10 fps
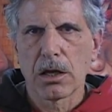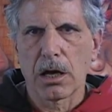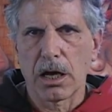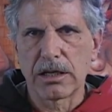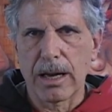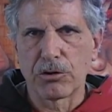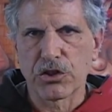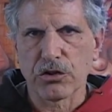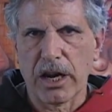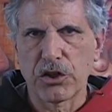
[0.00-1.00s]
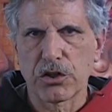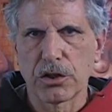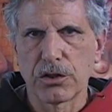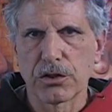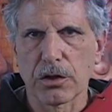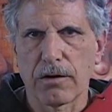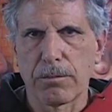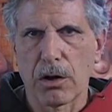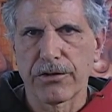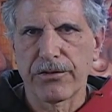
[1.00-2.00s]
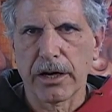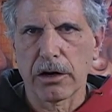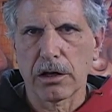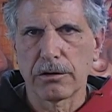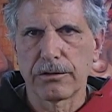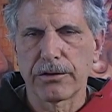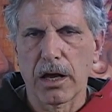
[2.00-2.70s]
demonstrations of both figurative